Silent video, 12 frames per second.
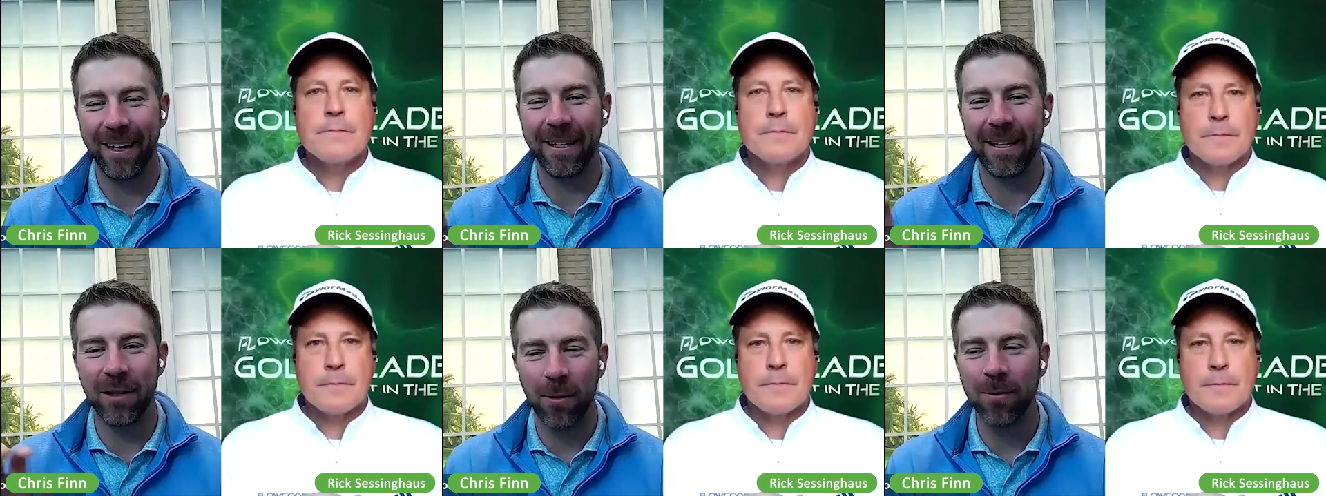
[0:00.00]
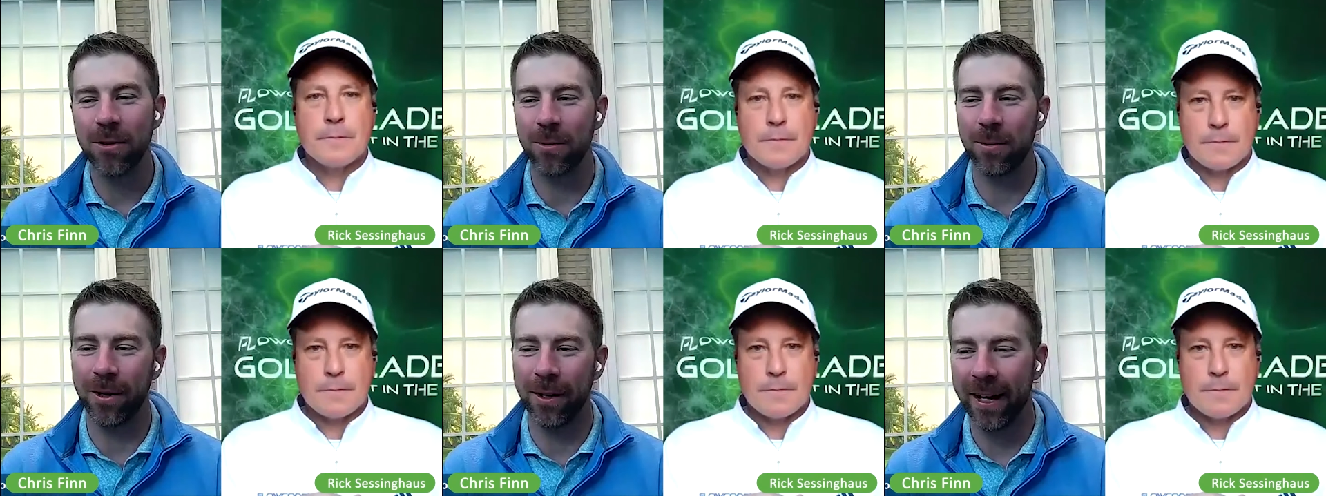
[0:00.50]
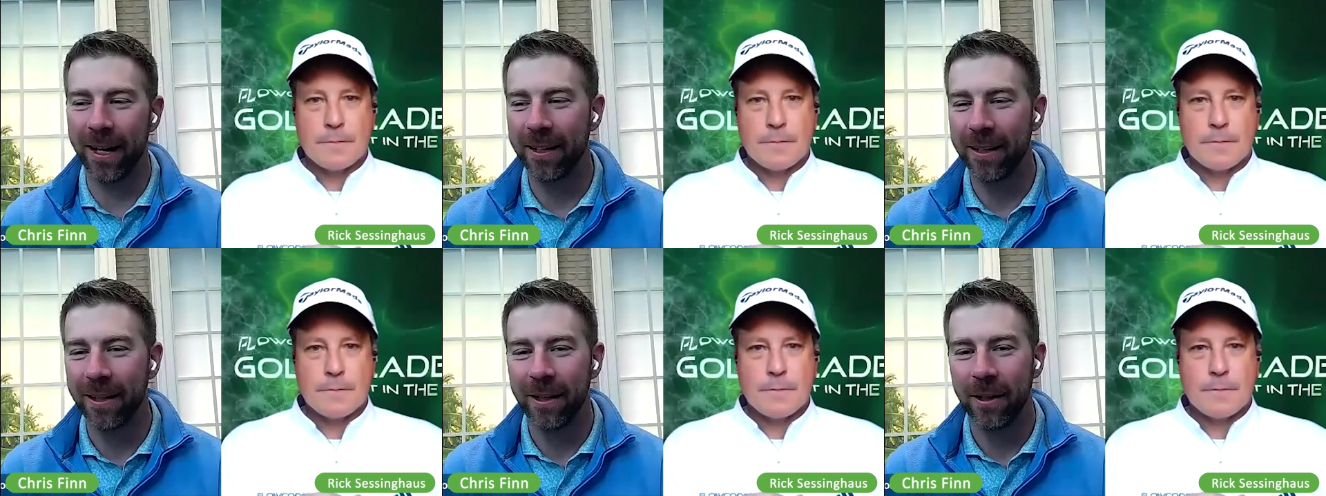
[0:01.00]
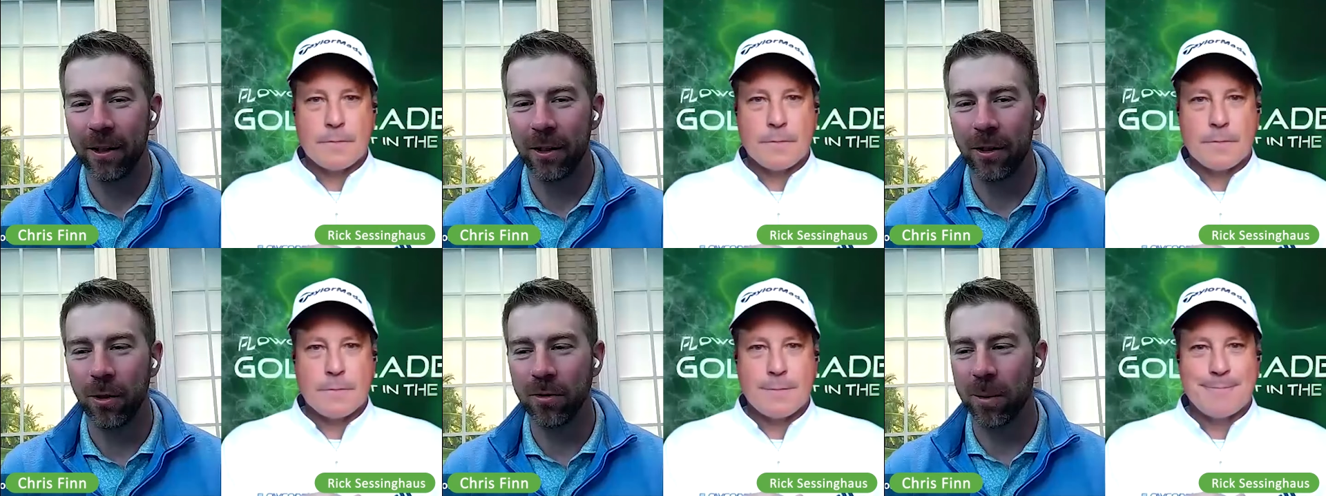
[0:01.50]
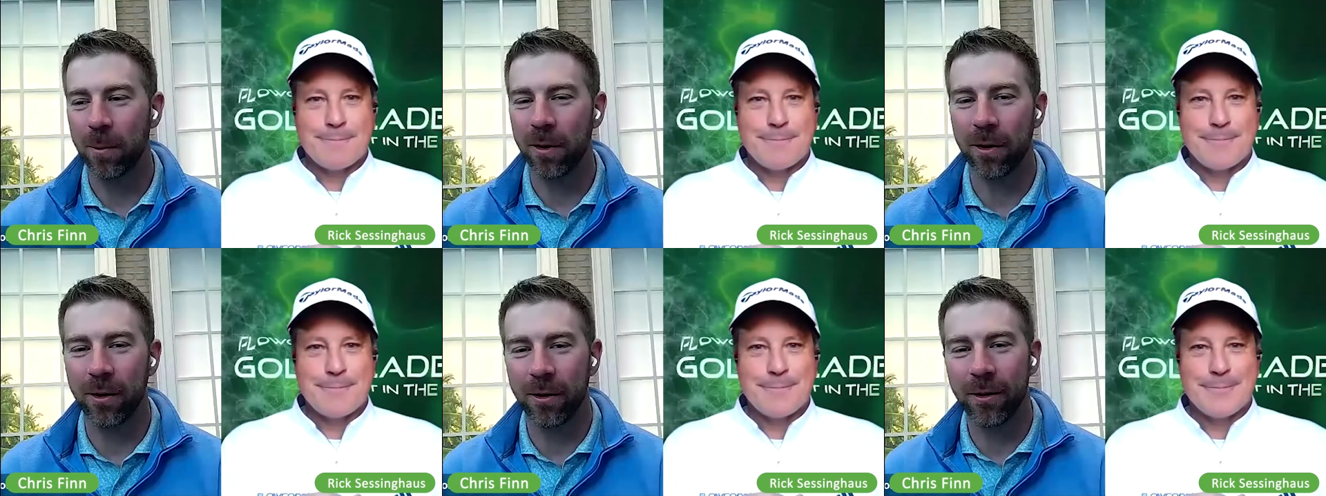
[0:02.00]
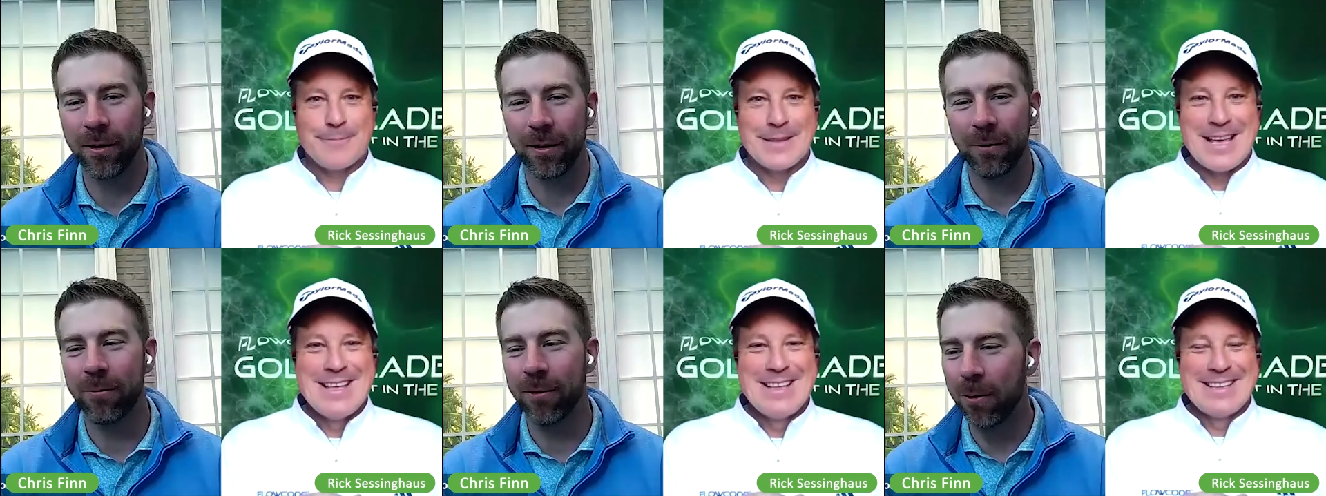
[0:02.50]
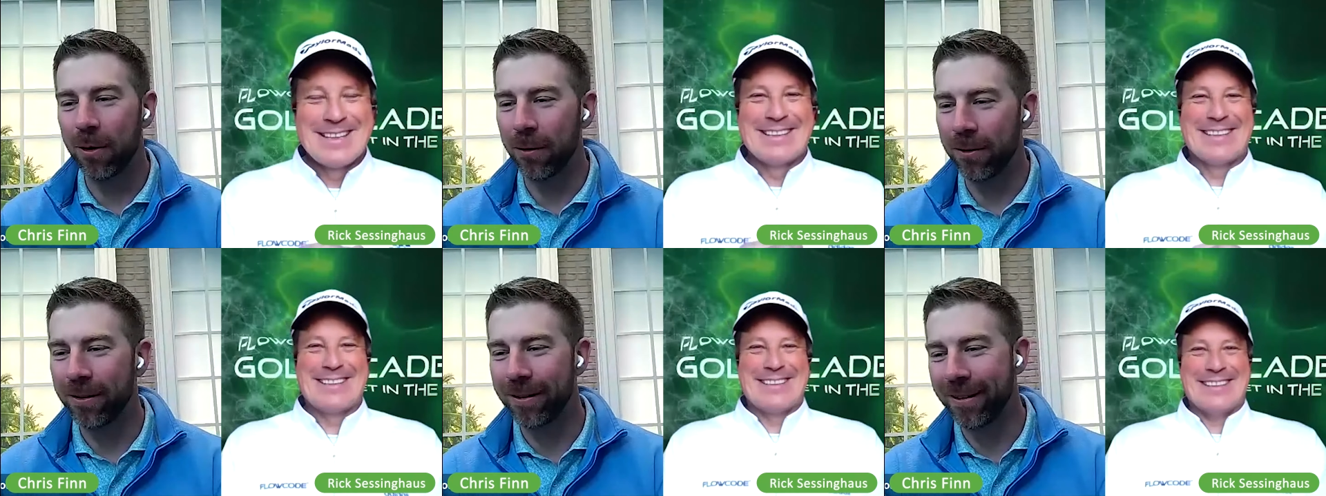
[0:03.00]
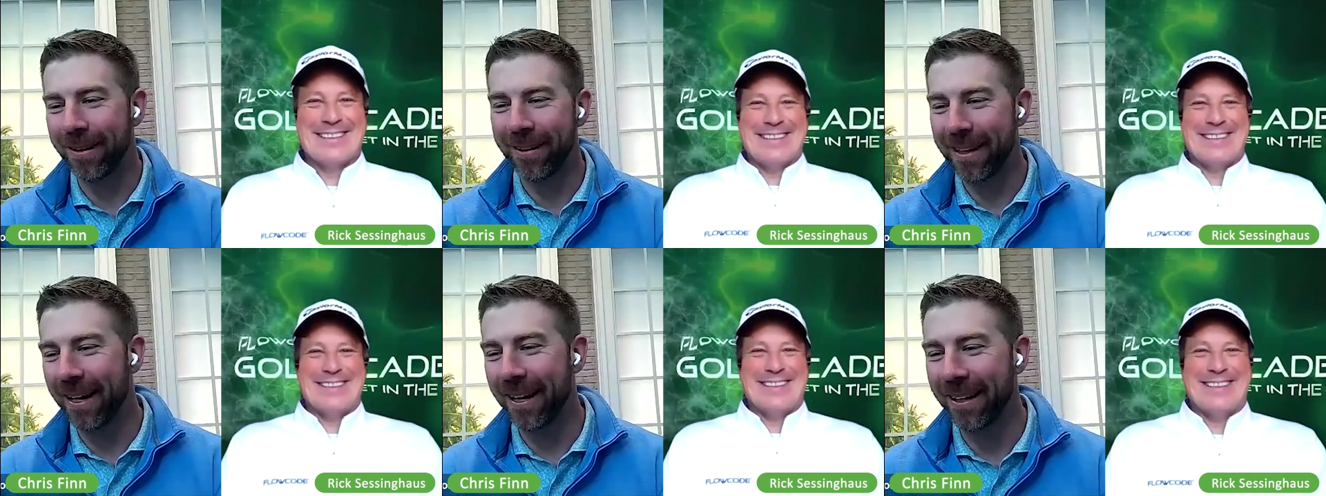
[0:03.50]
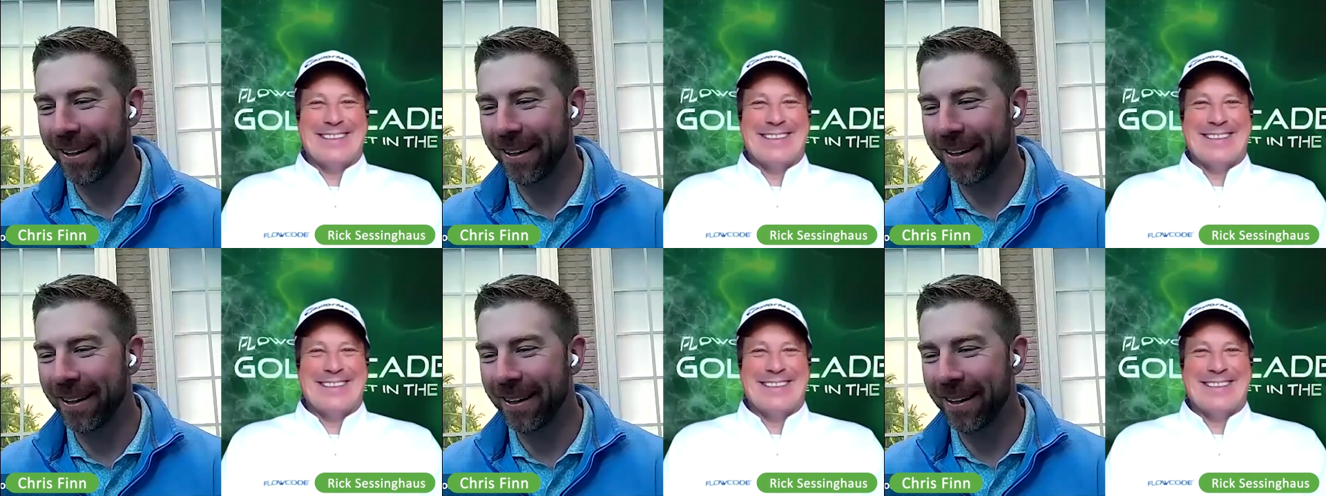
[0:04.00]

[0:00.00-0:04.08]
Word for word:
Speaker 1: and they don't do all that, go somewhere Flowcode. that,